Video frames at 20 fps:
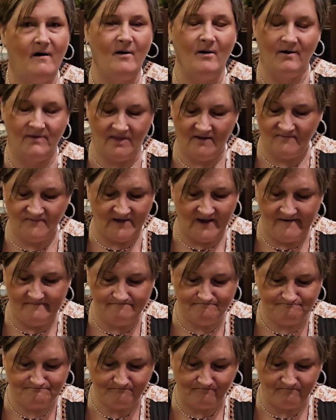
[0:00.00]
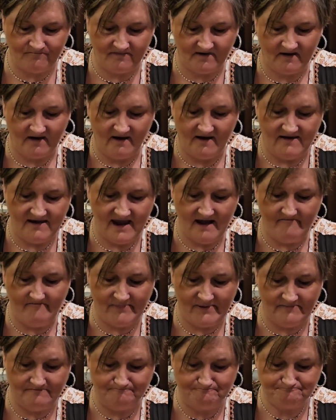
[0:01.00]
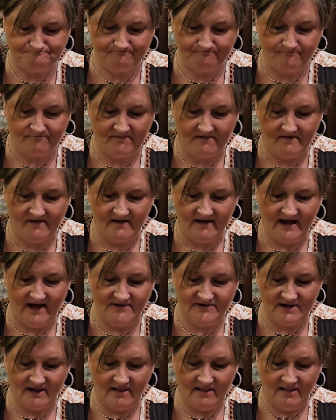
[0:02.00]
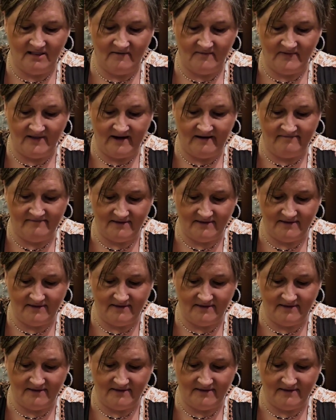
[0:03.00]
Oh, lovely. Yep. That's lovely.